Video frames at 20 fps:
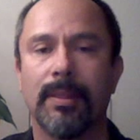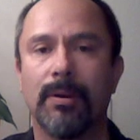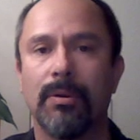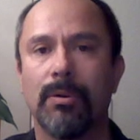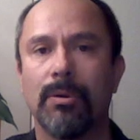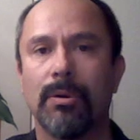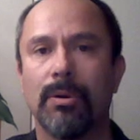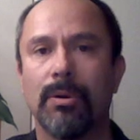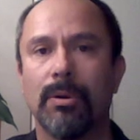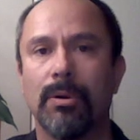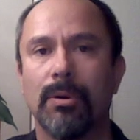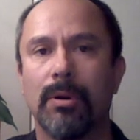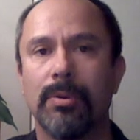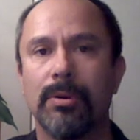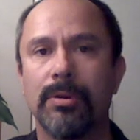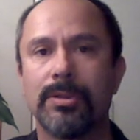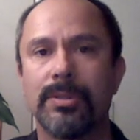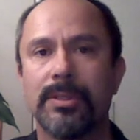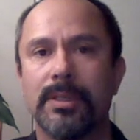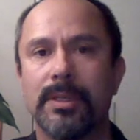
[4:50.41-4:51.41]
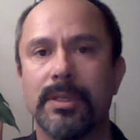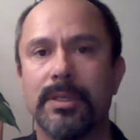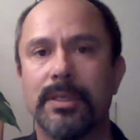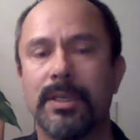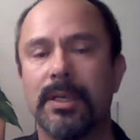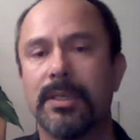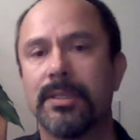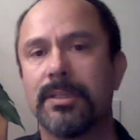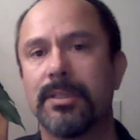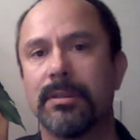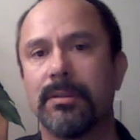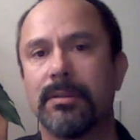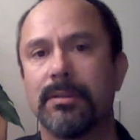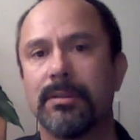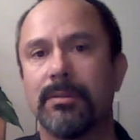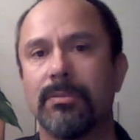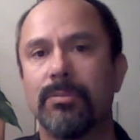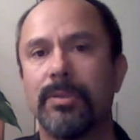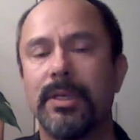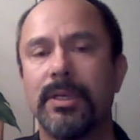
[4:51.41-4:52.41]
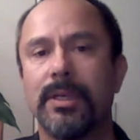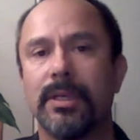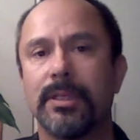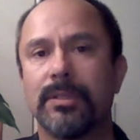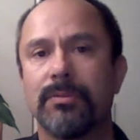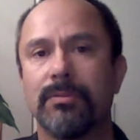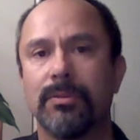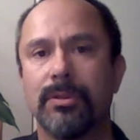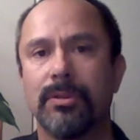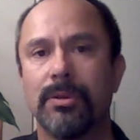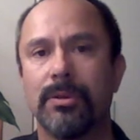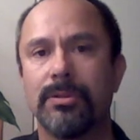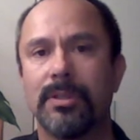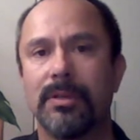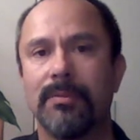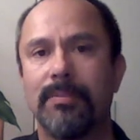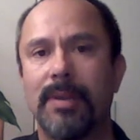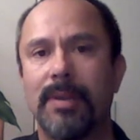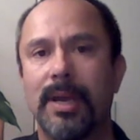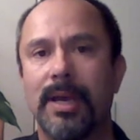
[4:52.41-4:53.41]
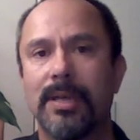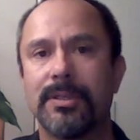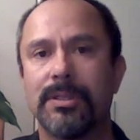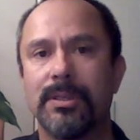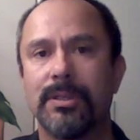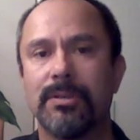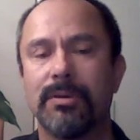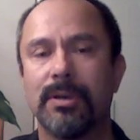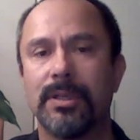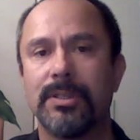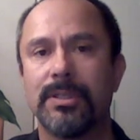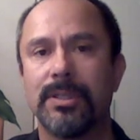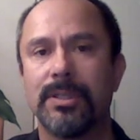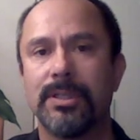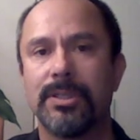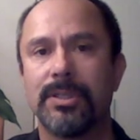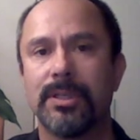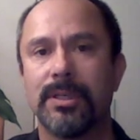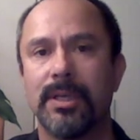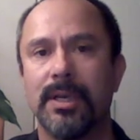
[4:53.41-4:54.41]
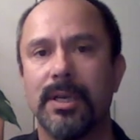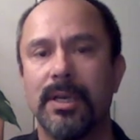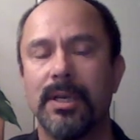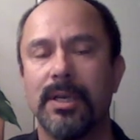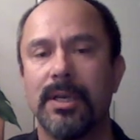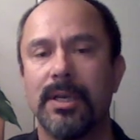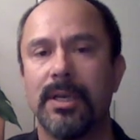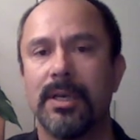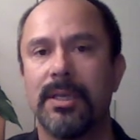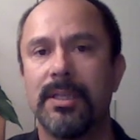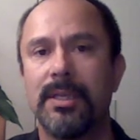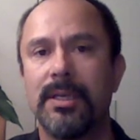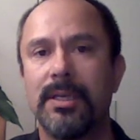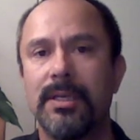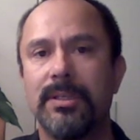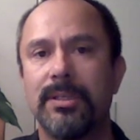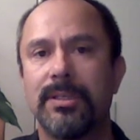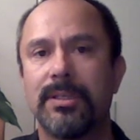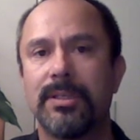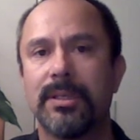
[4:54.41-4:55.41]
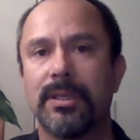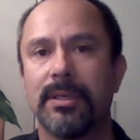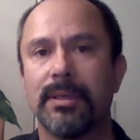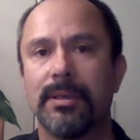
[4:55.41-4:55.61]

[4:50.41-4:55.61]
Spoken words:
or a person that does readings for those that have passed into transition, these